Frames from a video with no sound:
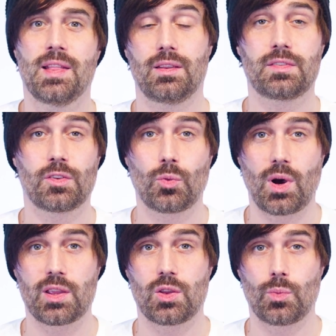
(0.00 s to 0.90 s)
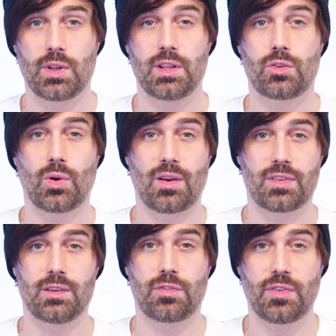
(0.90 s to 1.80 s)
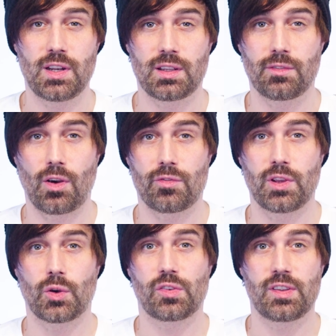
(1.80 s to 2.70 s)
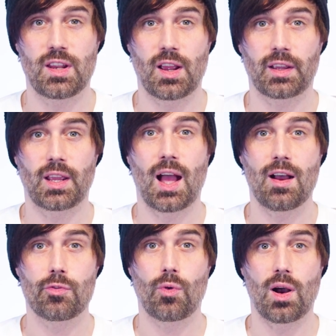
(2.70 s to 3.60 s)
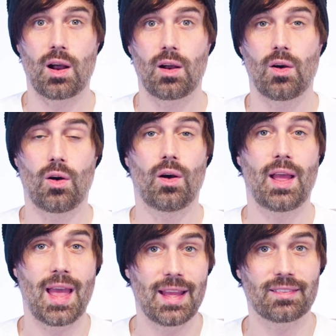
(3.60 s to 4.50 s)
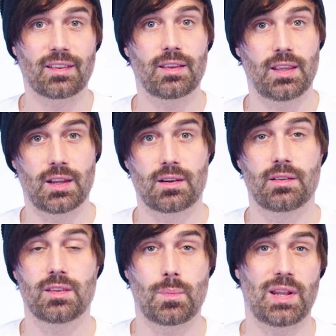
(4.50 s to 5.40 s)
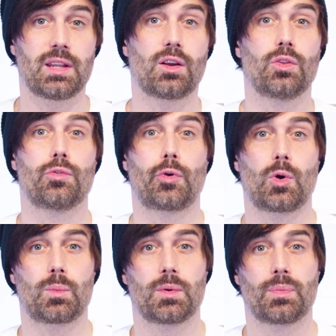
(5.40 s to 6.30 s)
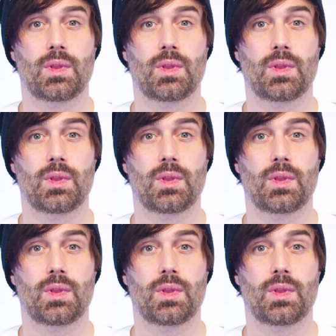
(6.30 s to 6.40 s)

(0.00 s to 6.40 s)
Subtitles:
This is why you will need to have the infinitive of the auxiliary avoir or être here, depending on the verb.